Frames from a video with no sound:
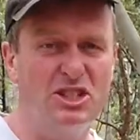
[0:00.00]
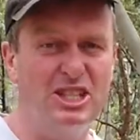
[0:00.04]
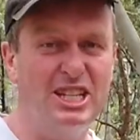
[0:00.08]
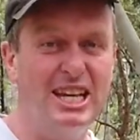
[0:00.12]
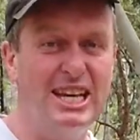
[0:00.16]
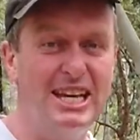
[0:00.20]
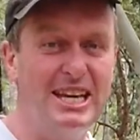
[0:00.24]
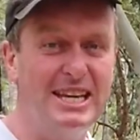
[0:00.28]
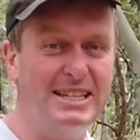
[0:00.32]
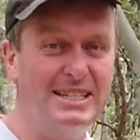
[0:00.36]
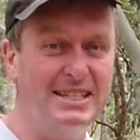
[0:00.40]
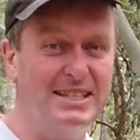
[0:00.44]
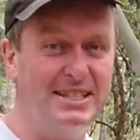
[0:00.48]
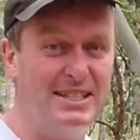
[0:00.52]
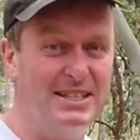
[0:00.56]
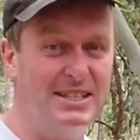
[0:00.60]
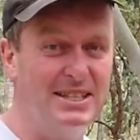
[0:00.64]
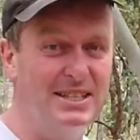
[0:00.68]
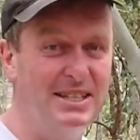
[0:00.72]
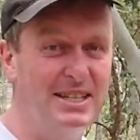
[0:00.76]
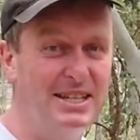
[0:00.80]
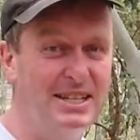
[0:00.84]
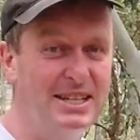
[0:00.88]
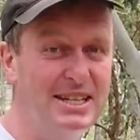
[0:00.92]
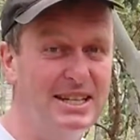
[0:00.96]
tests
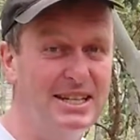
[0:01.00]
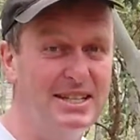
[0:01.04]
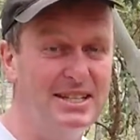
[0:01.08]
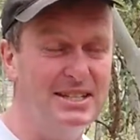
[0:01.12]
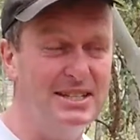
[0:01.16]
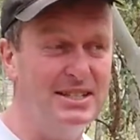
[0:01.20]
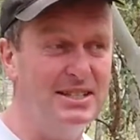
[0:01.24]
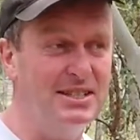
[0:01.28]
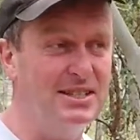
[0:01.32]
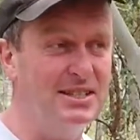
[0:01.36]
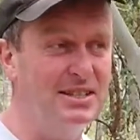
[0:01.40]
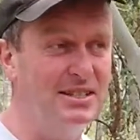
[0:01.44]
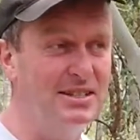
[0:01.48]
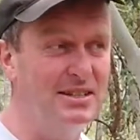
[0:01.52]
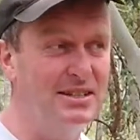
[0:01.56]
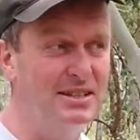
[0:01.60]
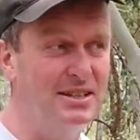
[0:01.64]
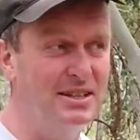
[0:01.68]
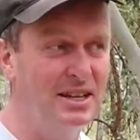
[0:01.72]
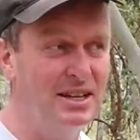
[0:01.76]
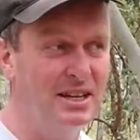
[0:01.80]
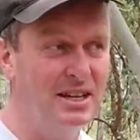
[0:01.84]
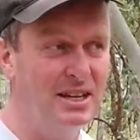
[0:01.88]
in the deserts and